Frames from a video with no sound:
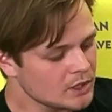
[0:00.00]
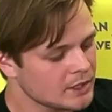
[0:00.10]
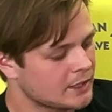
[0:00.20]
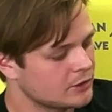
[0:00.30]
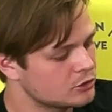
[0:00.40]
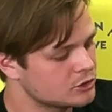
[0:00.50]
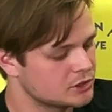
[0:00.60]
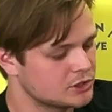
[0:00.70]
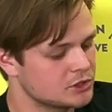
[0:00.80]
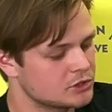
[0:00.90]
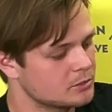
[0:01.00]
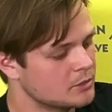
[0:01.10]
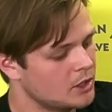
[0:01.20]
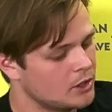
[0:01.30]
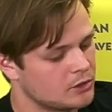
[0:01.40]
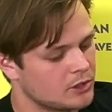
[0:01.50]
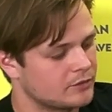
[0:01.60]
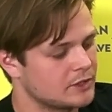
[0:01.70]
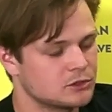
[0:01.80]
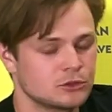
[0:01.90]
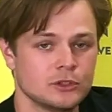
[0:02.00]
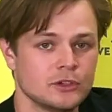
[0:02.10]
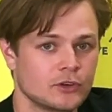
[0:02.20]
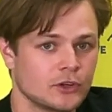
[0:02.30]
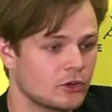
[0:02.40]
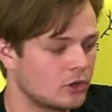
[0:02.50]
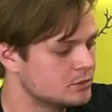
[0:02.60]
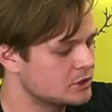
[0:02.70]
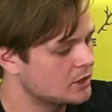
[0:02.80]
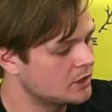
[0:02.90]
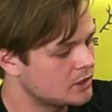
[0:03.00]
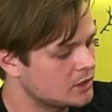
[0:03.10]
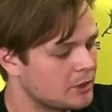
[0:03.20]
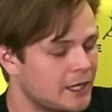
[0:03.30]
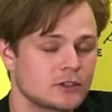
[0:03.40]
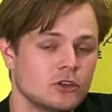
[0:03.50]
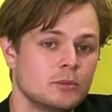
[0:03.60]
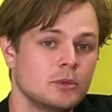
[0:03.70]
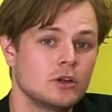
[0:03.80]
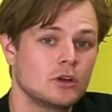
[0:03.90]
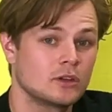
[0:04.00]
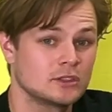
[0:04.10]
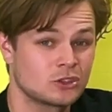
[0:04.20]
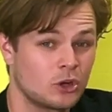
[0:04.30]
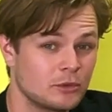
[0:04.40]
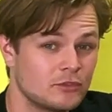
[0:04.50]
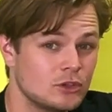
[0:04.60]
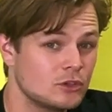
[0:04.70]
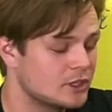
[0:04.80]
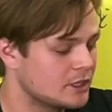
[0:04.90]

Now, to use the system, you have these two different knobs. The black knob on the top of the unit